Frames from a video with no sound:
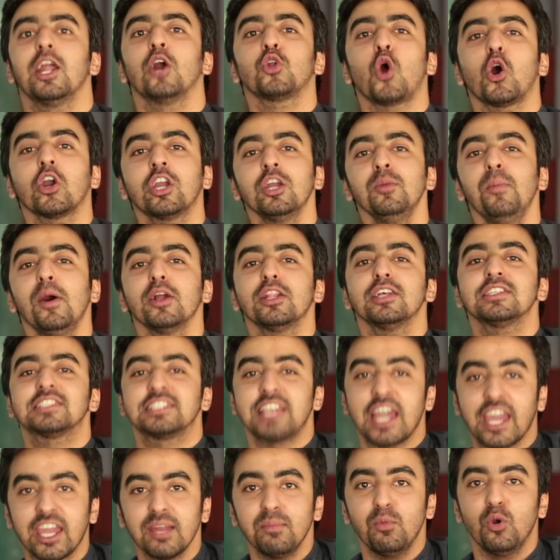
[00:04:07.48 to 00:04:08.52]
Now talking about the
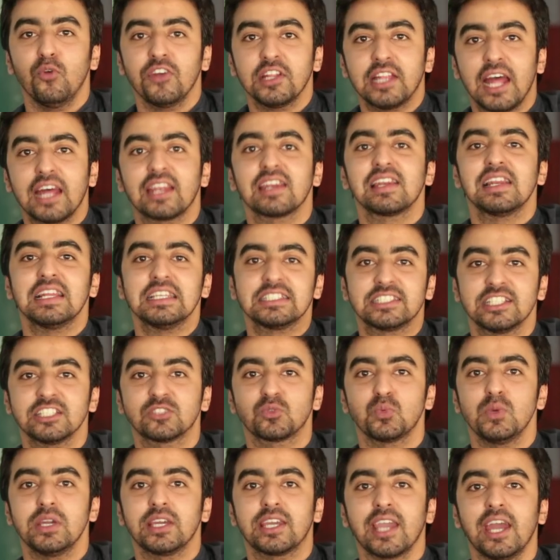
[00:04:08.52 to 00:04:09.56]
second movie that released
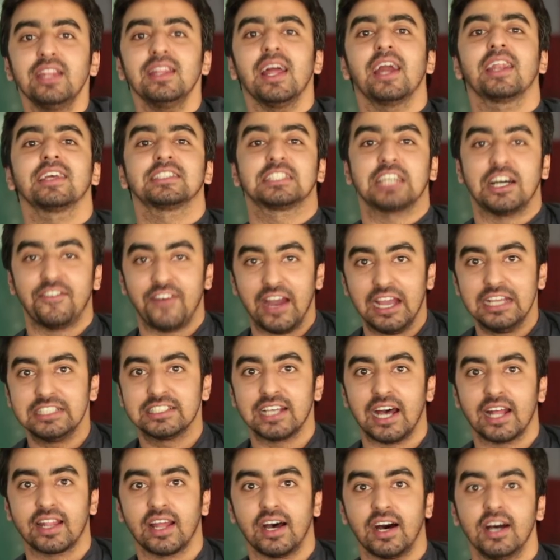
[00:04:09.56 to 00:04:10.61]
this weekend that is
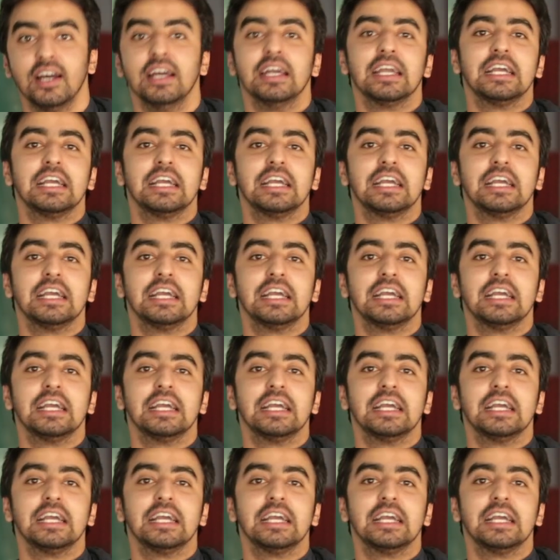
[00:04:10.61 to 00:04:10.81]
Hawaizaada.